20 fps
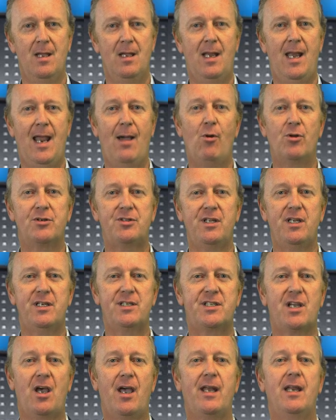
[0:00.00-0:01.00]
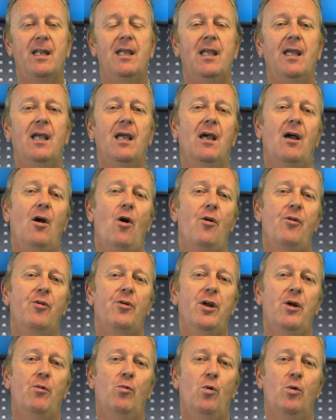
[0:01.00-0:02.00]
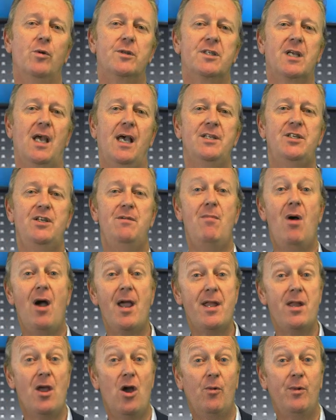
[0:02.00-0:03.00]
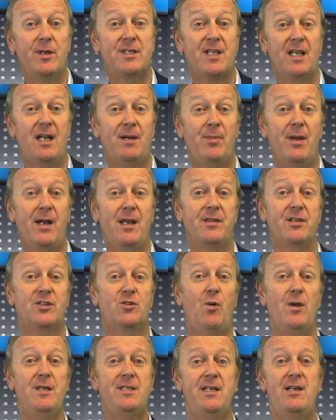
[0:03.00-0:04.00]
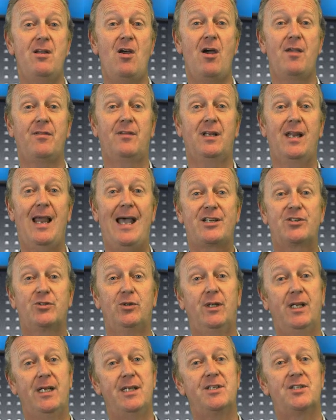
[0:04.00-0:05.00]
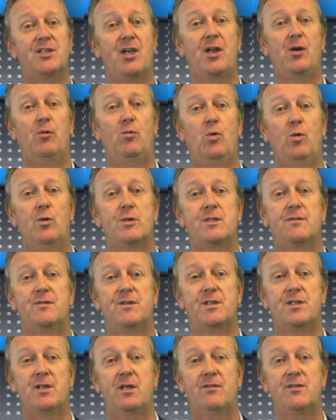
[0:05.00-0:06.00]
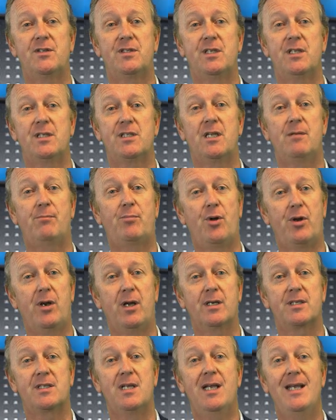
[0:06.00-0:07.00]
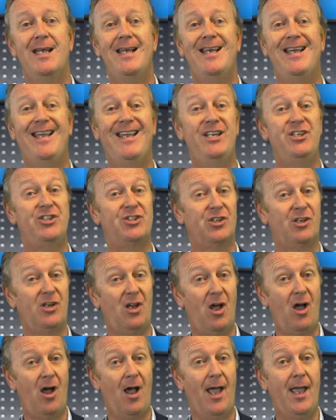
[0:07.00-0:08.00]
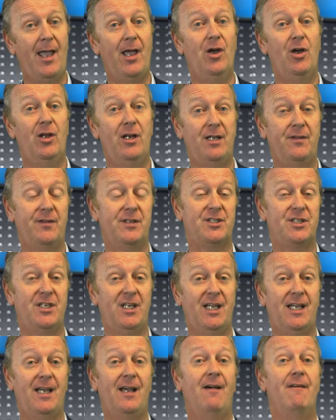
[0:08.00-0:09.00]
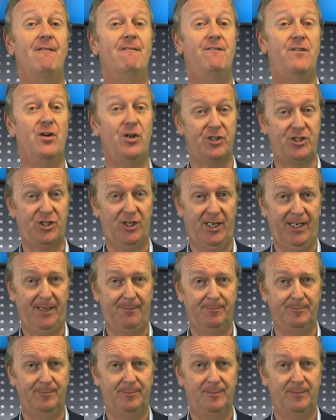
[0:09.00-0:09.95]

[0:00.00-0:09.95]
Now on to the INCITE Honorary Awards. As you might know, we celebrated the 29th Lateral INCITE Awards for services and products in July earlier this year virtually.